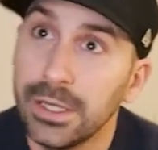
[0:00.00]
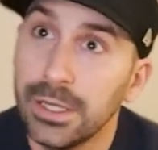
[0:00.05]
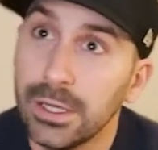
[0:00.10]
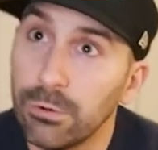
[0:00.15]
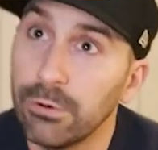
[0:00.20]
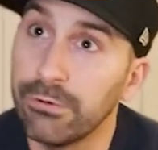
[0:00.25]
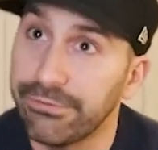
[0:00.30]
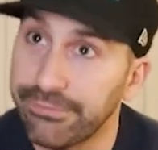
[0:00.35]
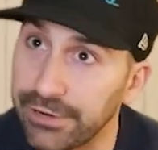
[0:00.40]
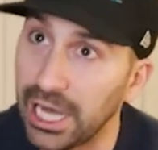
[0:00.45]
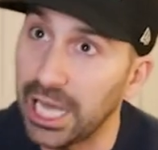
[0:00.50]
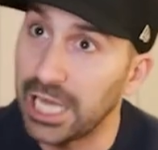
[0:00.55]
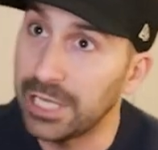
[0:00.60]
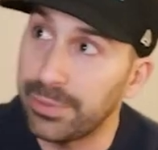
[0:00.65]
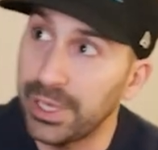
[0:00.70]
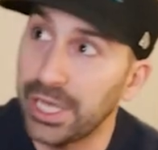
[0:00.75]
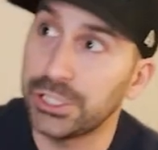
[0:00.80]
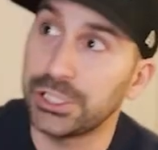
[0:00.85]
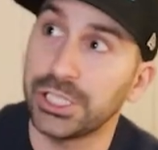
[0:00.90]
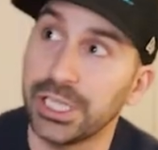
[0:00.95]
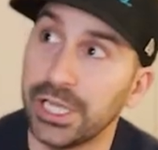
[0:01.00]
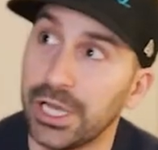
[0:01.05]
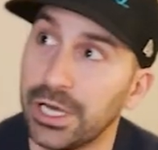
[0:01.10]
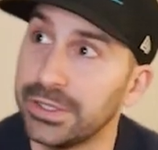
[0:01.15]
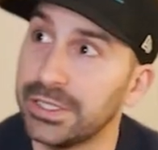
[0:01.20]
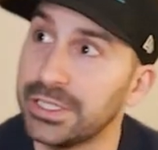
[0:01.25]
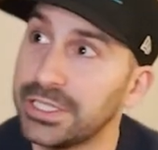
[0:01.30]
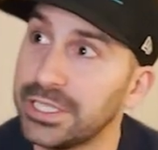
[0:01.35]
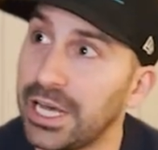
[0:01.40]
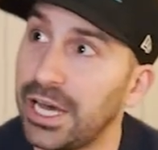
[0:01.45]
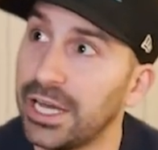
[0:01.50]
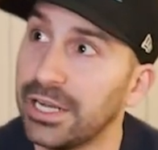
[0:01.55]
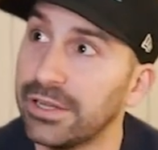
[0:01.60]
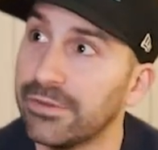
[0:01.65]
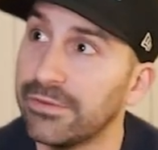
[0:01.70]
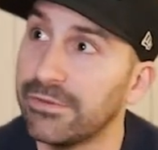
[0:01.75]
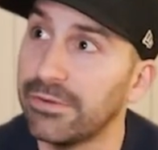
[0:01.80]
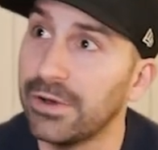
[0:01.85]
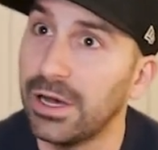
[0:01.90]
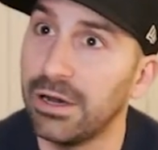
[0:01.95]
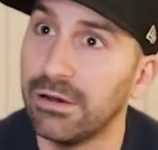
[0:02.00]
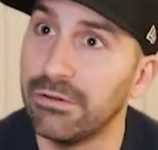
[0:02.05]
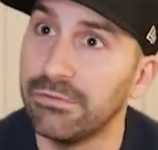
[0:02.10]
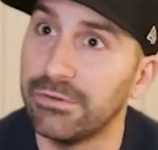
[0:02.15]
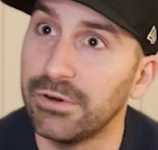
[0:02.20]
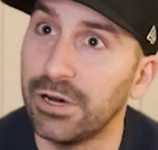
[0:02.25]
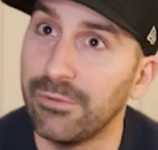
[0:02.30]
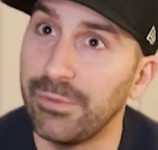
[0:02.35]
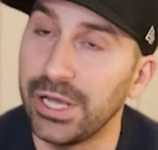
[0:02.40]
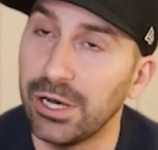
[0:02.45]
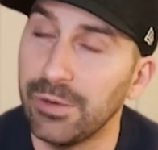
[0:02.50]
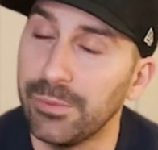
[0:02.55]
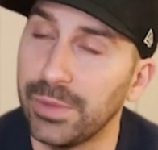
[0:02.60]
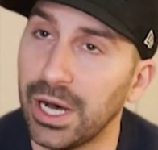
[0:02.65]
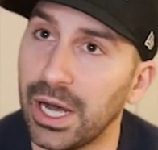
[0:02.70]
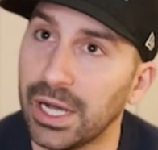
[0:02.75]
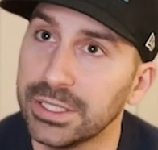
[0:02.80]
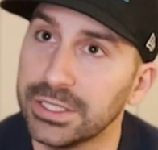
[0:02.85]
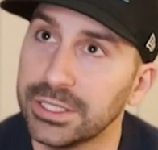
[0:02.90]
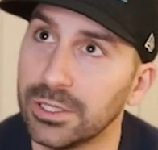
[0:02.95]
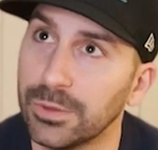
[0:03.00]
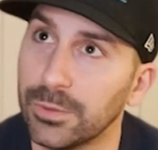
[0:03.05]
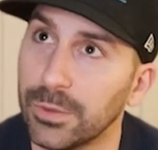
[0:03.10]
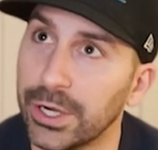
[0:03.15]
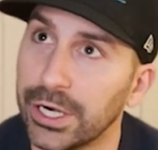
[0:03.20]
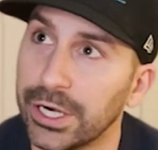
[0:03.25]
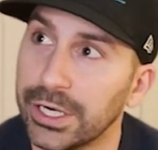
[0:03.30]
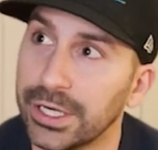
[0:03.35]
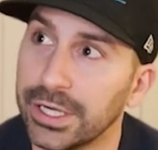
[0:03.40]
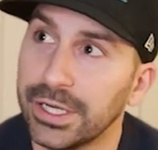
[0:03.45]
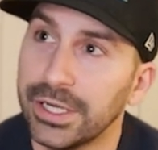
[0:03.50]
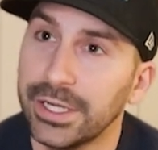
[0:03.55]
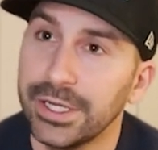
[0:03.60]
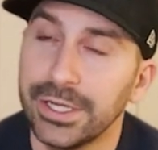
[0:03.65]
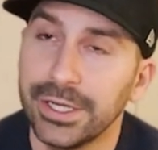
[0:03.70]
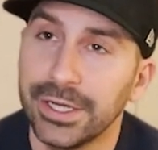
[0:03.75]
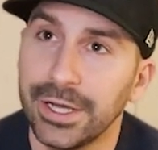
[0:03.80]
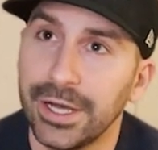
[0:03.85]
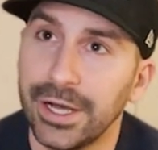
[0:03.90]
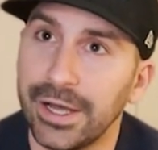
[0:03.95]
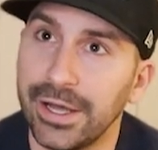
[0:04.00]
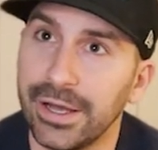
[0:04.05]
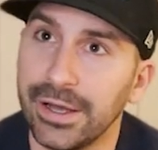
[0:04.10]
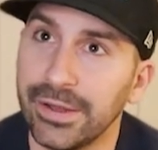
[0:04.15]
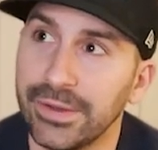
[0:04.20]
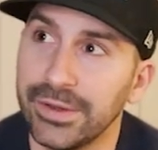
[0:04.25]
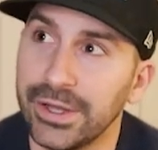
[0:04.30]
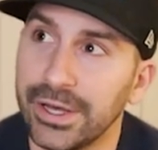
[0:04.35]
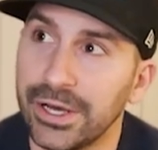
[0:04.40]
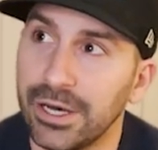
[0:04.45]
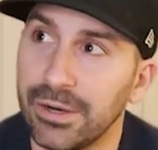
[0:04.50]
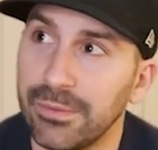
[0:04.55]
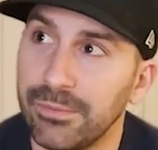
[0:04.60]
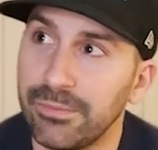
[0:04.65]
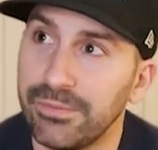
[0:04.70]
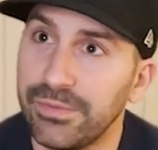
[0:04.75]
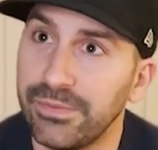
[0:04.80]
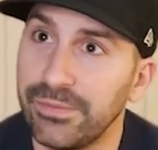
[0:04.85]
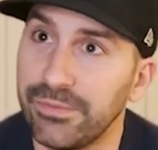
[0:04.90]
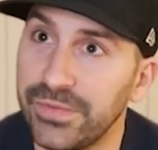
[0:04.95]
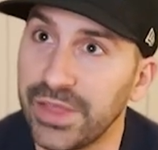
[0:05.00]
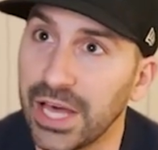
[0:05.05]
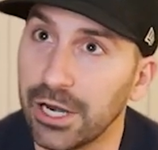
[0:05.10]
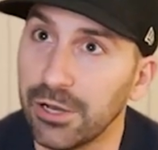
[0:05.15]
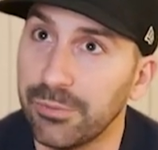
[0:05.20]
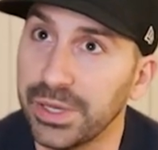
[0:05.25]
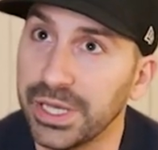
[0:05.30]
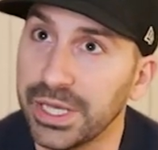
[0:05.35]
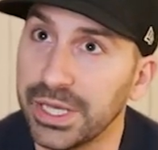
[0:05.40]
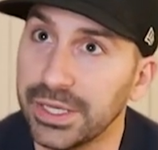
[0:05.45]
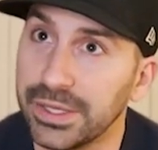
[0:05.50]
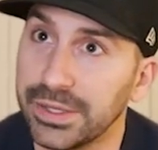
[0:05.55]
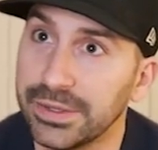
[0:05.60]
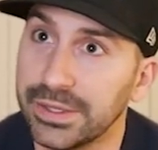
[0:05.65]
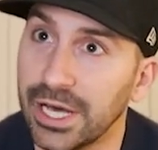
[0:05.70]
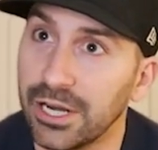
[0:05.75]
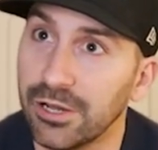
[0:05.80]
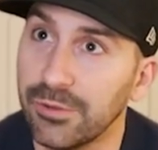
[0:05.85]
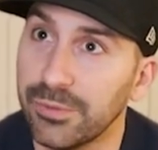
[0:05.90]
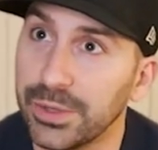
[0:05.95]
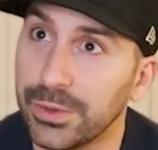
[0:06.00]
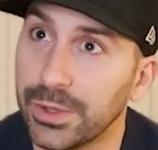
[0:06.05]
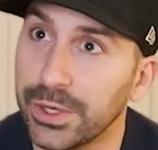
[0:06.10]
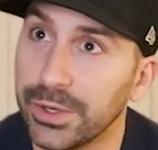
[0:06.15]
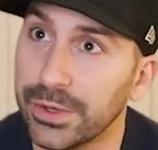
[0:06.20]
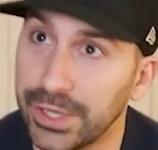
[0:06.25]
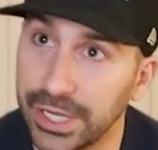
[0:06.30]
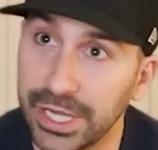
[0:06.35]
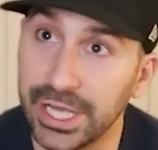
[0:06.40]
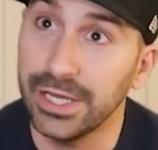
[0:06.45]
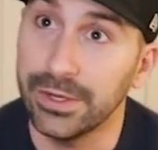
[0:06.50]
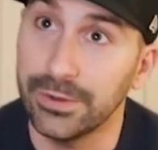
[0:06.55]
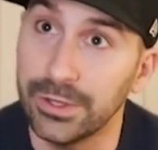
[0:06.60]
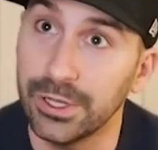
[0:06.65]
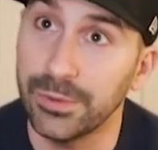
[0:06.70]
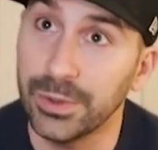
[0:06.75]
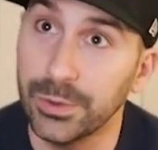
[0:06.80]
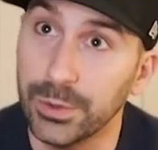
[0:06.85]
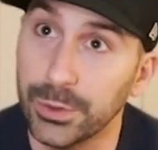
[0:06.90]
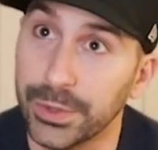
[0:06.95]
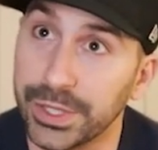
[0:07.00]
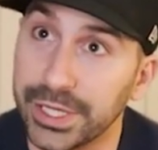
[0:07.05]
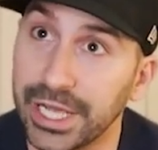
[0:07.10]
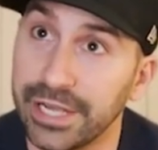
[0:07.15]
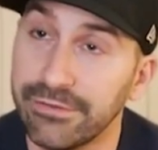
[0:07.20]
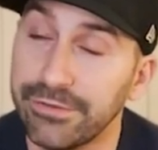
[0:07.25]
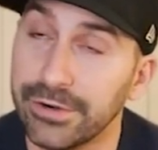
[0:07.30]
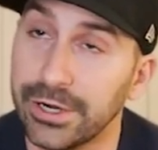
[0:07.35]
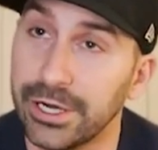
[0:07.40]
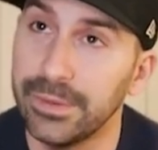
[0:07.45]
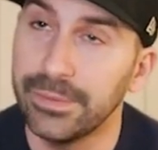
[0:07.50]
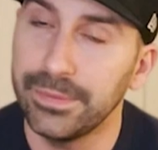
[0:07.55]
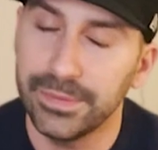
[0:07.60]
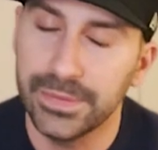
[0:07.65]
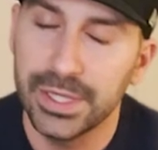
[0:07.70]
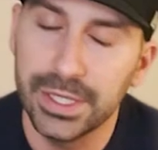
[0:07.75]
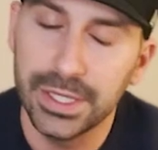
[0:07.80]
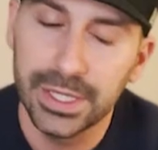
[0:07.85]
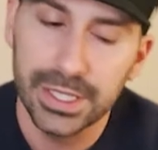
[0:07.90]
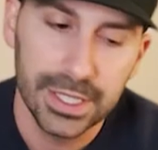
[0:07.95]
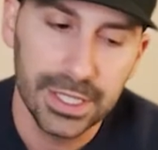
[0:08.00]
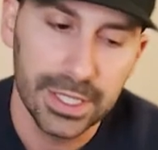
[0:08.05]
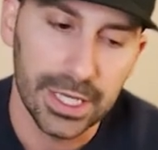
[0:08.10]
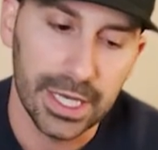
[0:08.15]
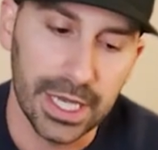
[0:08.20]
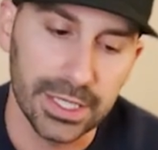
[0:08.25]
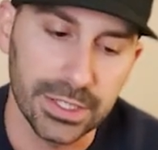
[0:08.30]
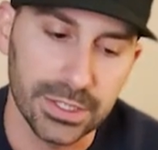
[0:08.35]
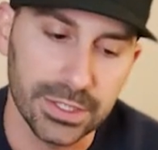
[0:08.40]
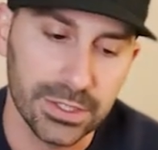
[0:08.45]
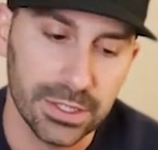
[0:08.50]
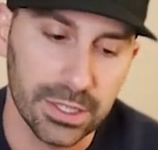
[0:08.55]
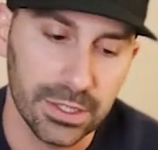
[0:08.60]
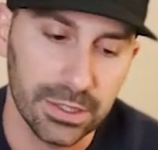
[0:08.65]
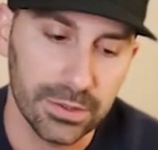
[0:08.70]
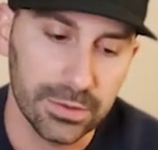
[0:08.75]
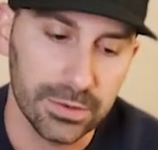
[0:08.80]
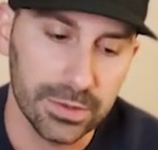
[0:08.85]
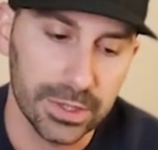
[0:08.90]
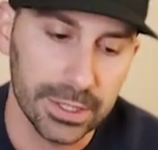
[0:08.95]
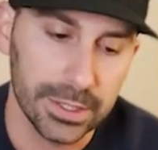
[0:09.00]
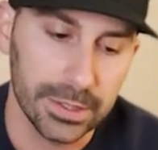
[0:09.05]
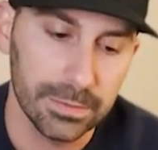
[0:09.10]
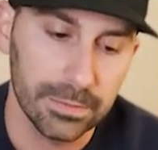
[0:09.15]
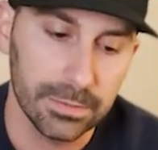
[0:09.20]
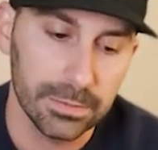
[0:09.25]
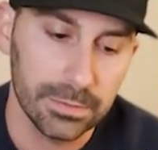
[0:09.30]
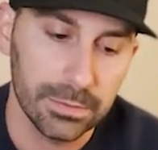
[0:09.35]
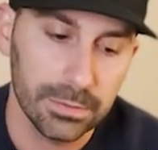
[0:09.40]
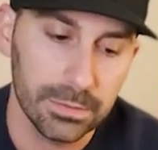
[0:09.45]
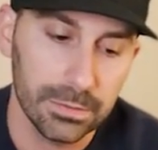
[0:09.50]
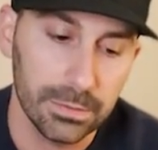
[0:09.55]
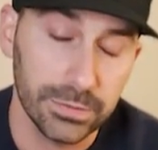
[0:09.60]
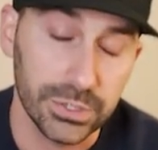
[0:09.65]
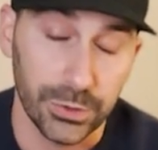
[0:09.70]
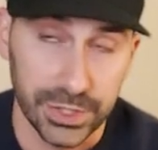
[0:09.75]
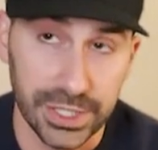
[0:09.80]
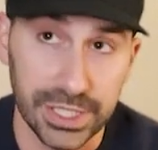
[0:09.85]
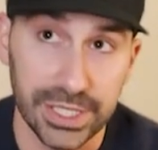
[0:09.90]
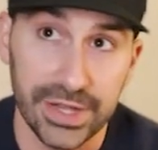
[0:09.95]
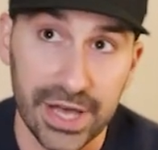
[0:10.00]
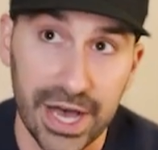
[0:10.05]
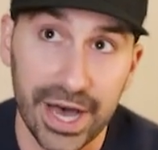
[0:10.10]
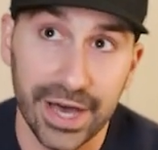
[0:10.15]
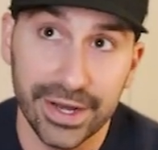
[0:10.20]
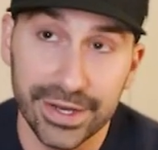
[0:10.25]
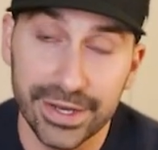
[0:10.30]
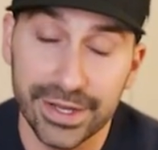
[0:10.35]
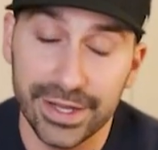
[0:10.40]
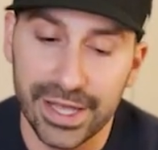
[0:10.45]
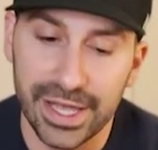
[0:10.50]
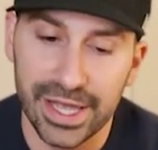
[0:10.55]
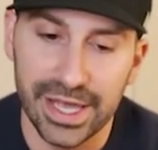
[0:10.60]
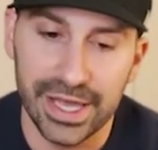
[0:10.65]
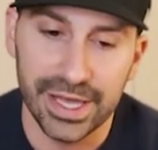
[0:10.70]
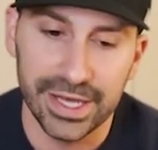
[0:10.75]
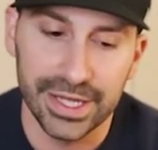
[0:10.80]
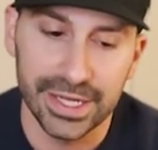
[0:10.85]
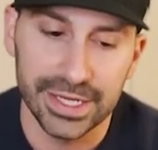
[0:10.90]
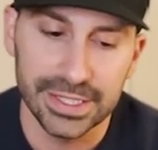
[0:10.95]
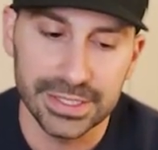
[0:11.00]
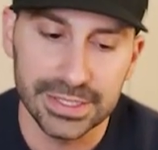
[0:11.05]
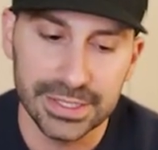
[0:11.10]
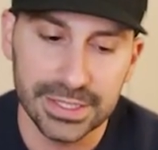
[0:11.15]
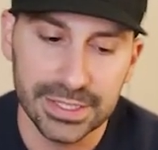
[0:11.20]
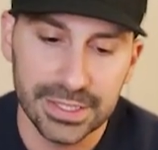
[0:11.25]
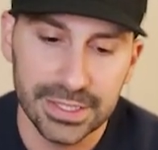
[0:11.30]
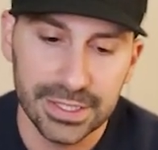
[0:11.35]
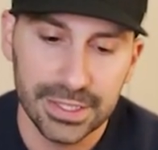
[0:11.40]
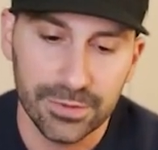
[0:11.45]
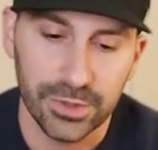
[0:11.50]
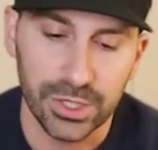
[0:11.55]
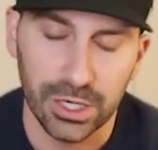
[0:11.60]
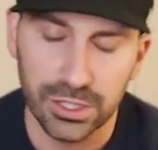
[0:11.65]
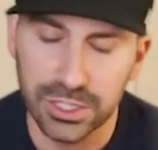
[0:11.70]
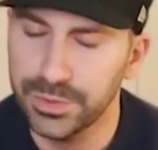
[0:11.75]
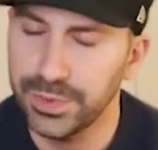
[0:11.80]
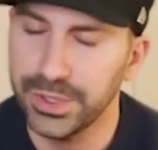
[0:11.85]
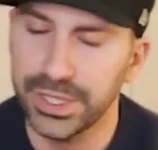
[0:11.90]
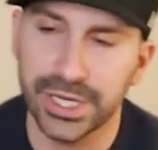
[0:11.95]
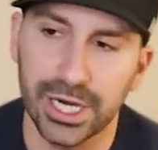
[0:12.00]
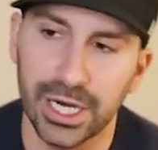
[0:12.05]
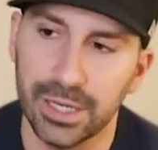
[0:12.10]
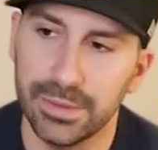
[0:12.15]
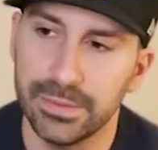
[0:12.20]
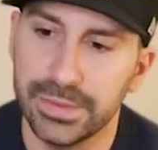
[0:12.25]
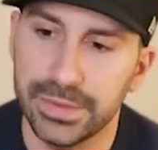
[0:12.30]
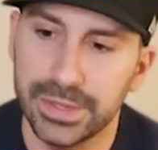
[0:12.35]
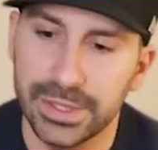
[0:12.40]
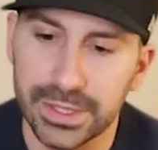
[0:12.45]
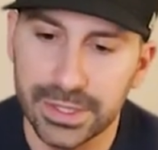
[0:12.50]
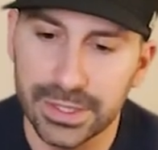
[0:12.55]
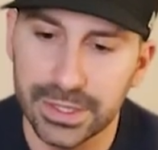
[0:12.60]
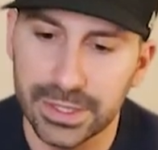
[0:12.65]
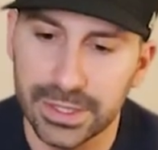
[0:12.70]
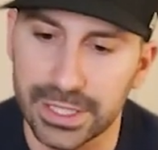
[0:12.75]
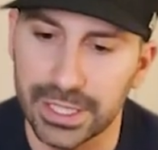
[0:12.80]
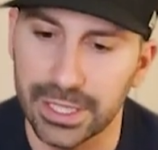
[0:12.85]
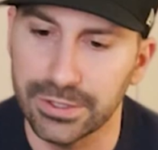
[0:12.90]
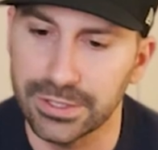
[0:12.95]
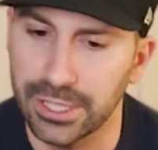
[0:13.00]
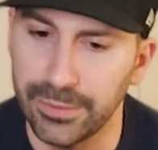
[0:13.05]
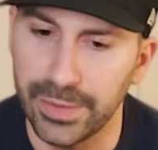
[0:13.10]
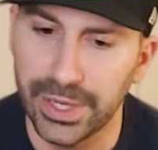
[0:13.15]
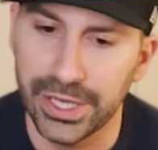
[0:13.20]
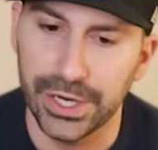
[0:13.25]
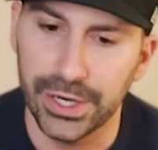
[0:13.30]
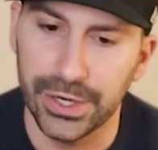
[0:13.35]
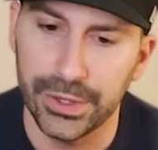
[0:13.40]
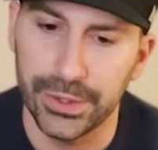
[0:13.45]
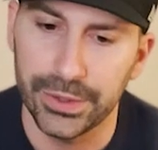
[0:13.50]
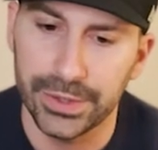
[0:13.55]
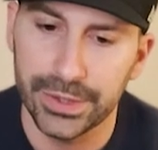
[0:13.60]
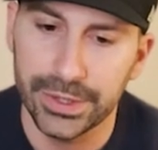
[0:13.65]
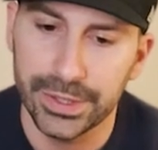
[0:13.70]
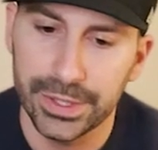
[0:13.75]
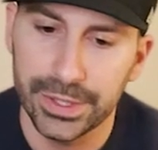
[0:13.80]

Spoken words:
We'll find Pecci on the side of a mailbox somewhere, and that'll be where we came from. And so we did that, and we all split up, and I was on my own,